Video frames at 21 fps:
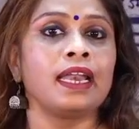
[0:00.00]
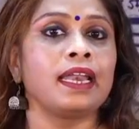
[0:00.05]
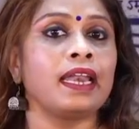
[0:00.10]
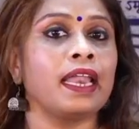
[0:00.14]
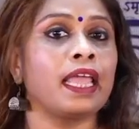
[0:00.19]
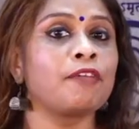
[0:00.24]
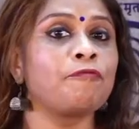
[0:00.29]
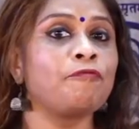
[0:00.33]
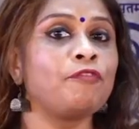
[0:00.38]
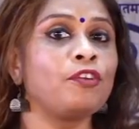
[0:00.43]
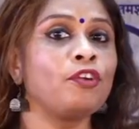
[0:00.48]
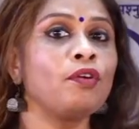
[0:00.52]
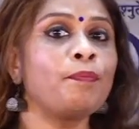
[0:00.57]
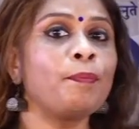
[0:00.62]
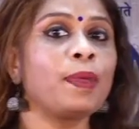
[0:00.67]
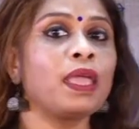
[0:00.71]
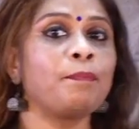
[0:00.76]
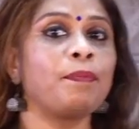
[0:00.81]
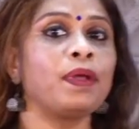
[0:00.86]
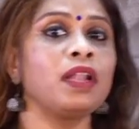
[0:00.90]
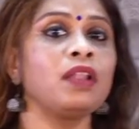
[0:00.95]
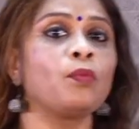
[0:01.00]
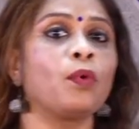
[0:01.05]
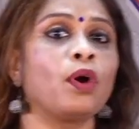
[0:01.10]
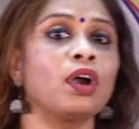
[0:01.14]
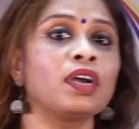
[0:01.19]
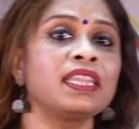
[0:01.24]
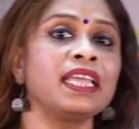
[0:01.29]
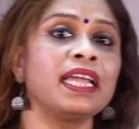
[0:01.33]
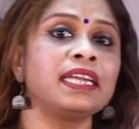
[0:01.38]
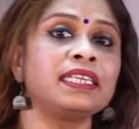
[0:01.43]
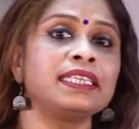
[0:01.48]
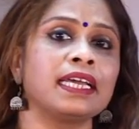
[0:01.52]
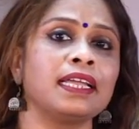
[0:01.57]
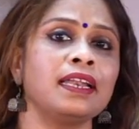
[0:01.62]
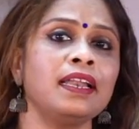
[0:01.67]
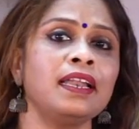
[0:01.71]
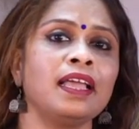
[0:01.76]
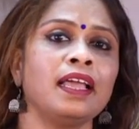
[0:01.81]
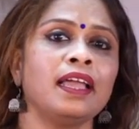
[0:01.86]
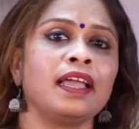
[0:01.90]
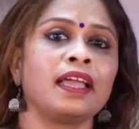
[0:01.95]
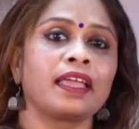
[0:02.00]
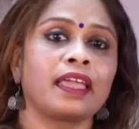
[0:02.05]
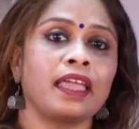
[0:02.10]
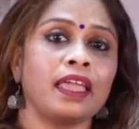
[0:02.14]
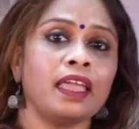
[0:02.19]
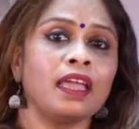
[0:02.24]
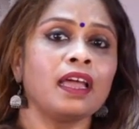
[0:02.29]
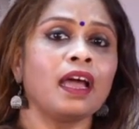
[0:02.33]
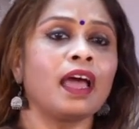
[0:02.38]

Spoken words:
Like few people, what they tell, ki,